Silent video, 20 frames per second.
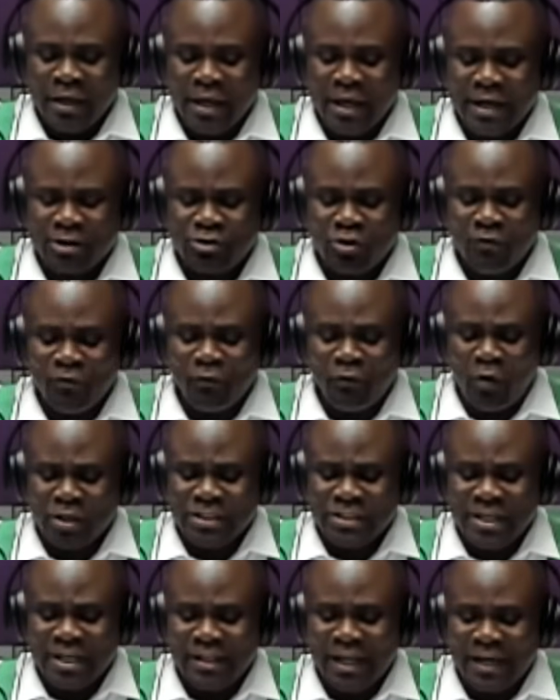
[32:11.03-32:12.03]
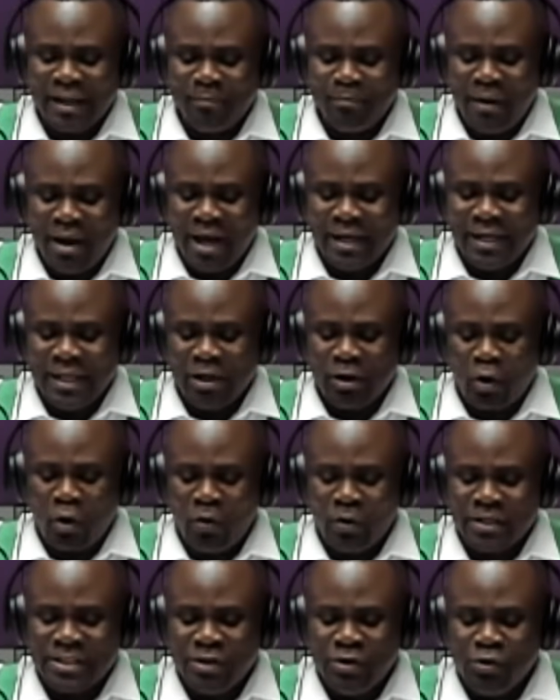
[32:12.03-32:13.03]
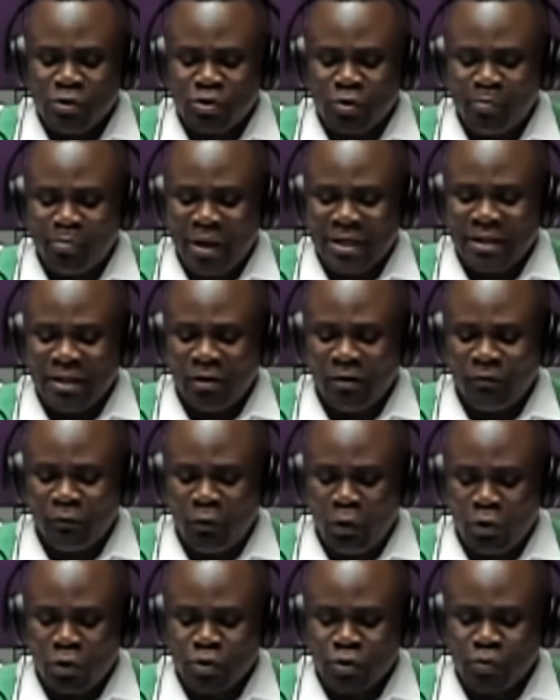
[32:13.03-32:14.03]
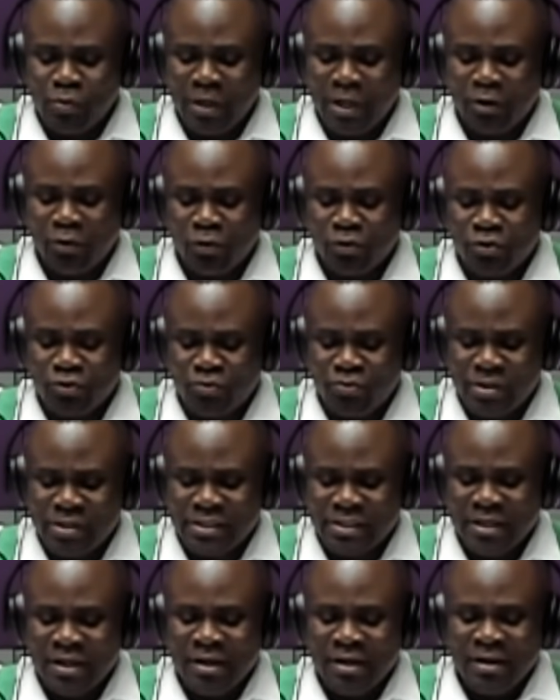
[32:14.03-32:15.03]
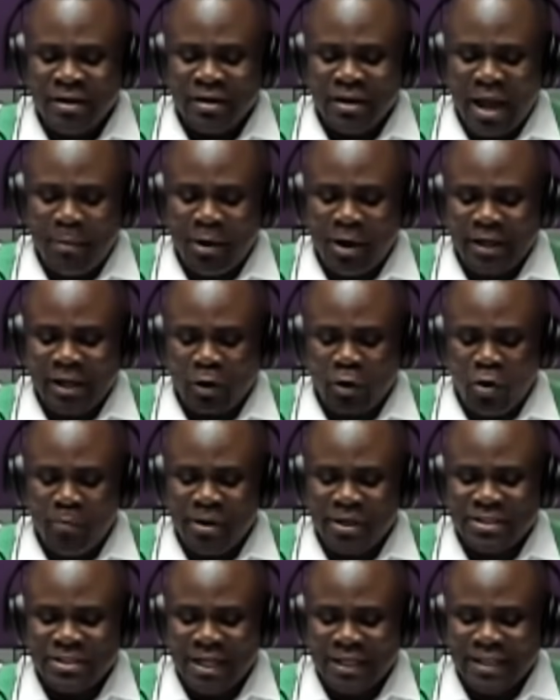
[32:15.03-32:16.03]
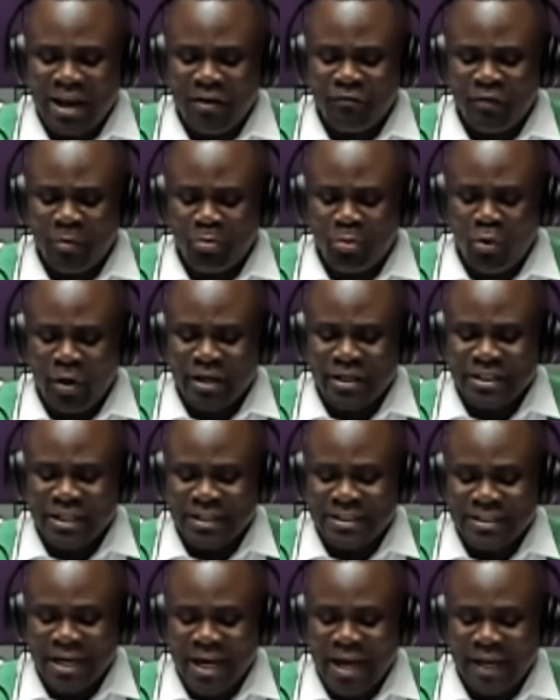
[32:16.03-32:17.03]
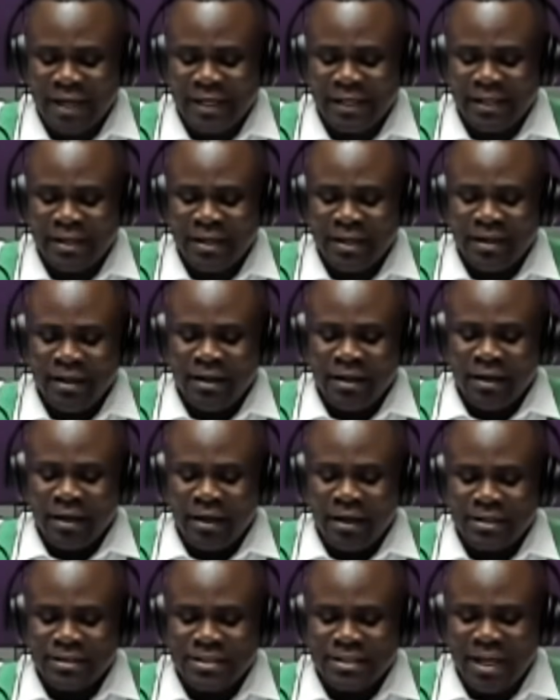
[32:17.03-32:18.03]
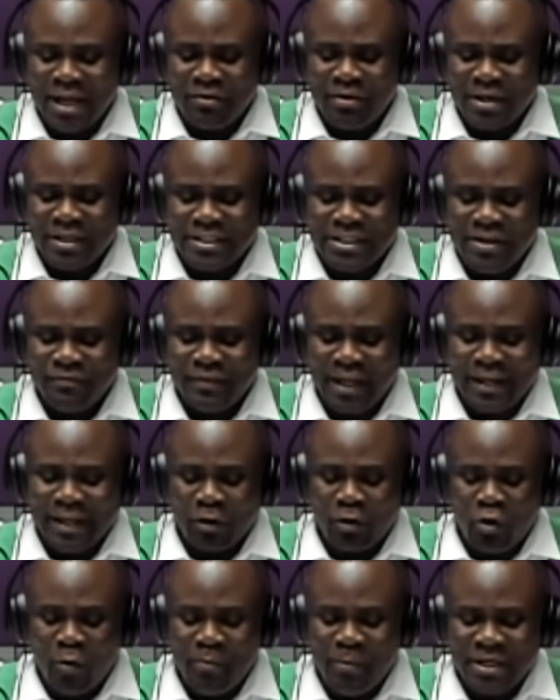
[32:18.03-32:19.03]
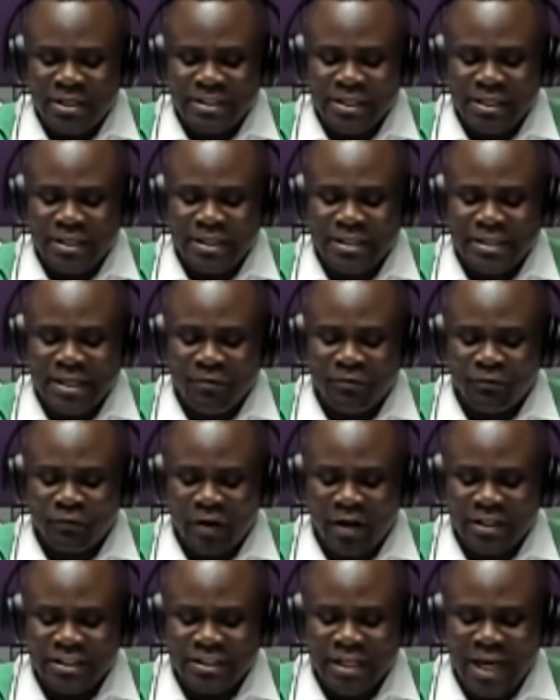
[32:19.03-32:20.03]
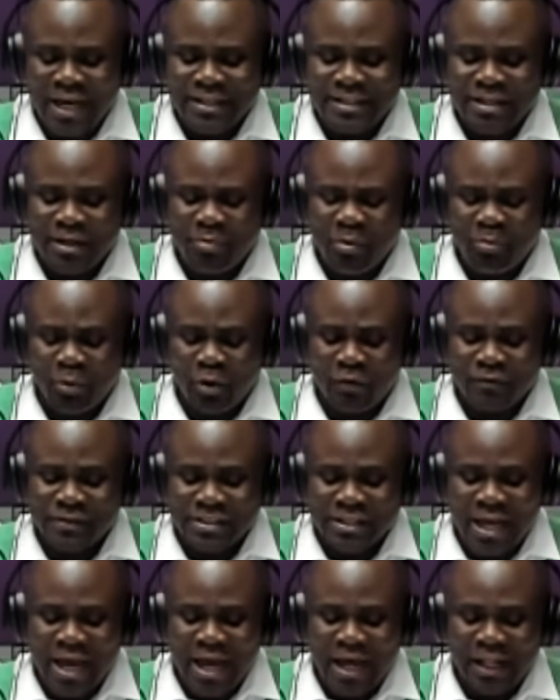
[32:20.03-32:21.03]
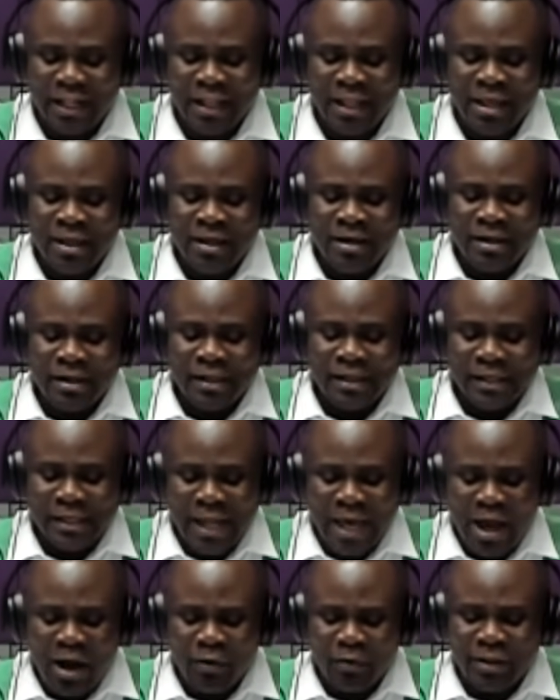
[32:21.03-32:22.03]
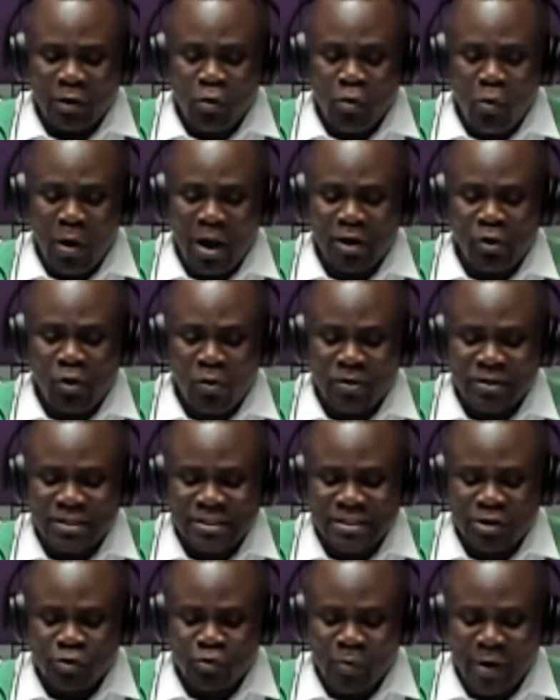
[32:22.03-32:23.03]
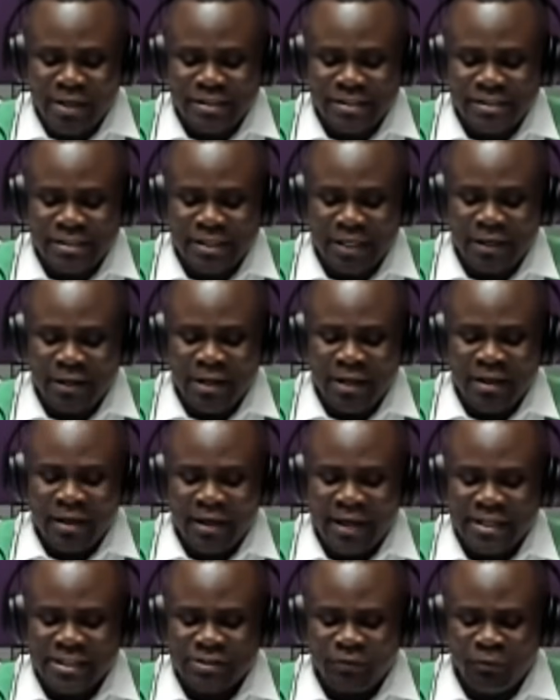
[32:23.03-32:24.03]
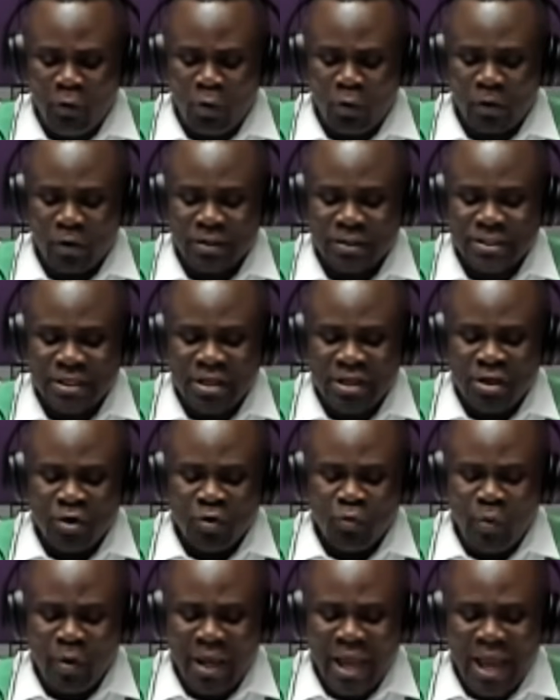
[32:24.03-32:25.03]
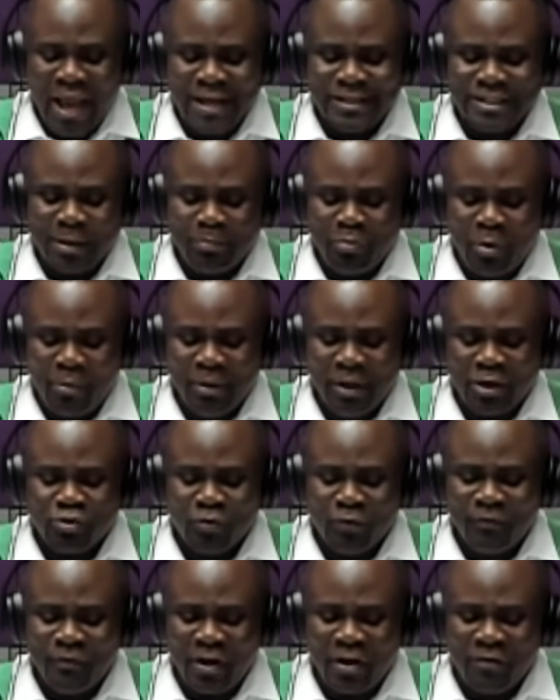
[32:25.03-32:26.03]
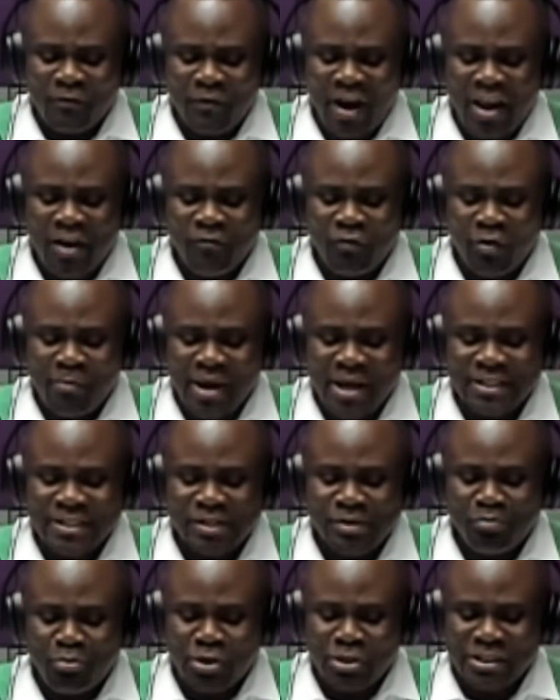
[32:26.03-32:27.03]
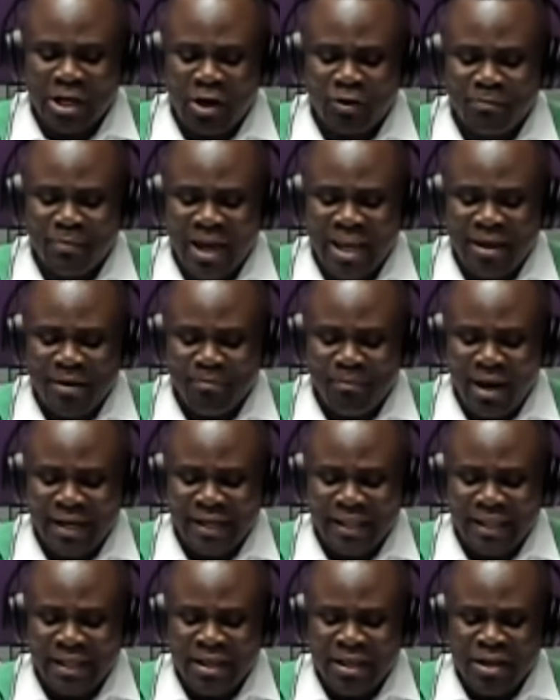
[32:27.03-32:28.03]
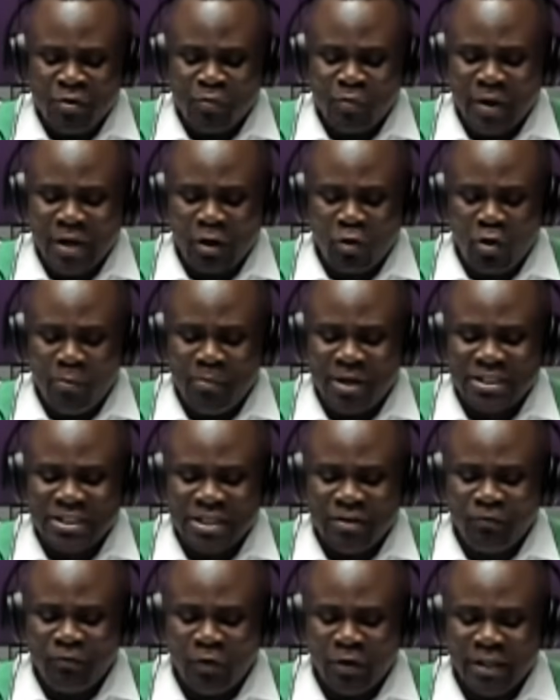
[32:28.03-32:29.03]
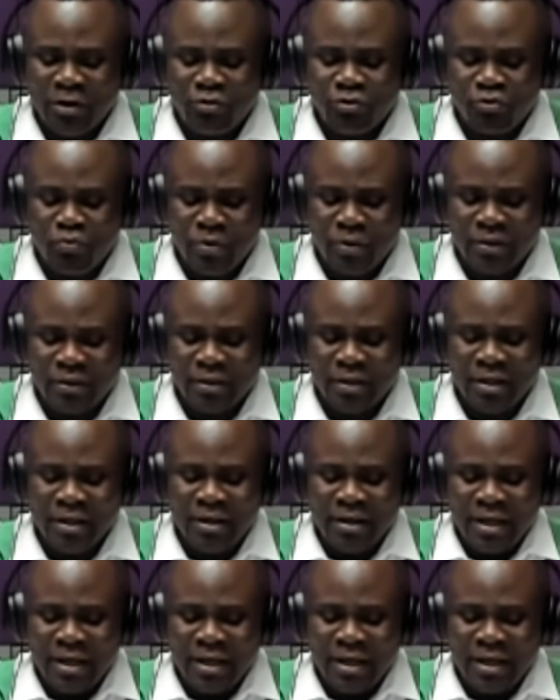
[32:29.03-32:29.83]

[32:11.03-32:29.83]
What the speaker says: It is unfortunate that Imani continues to peddle falsehood and untruth about the commission at every point and turn. His narrative that the commission disenfranchised the people of SAR, now the Guan constituency, is false. We urge the public to verify information put out by Imani with the Commission for the Truth